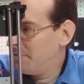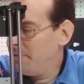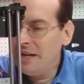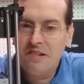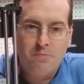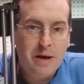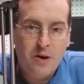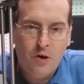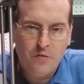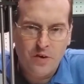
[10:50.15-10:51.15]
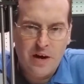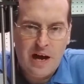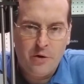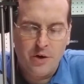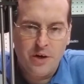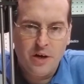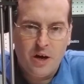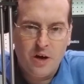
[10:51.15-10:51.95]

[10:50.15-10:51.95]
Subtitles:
To me it's been over an hour.